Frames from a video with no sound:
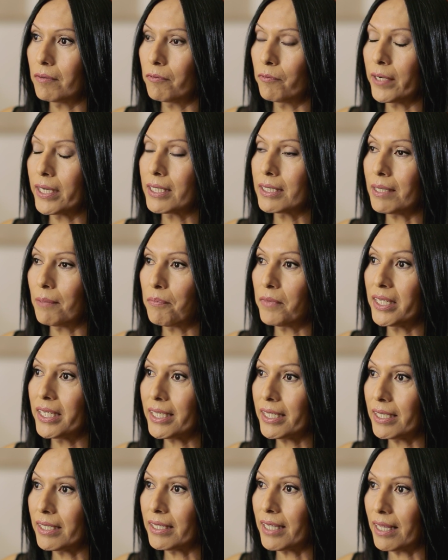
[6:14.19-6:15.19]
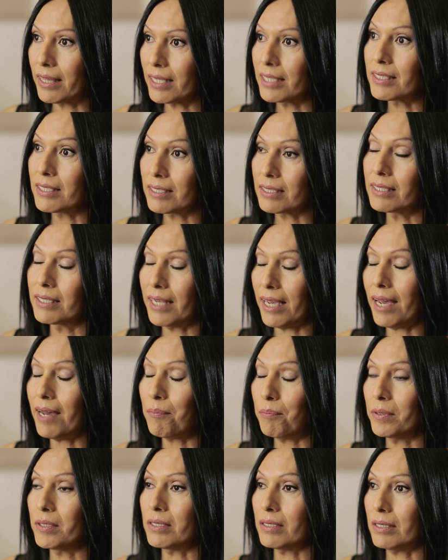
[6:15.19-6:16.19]
wakes up thinking that this is going to
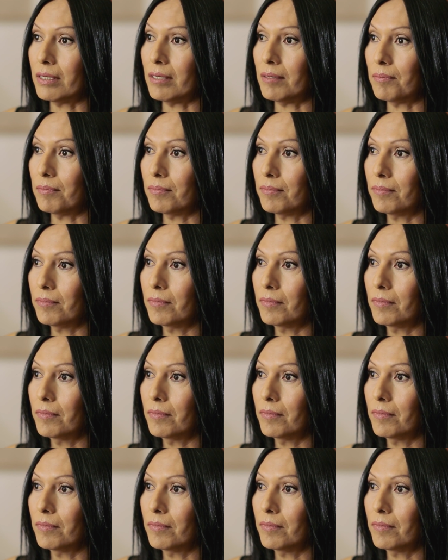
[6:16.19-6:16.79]
happen to them.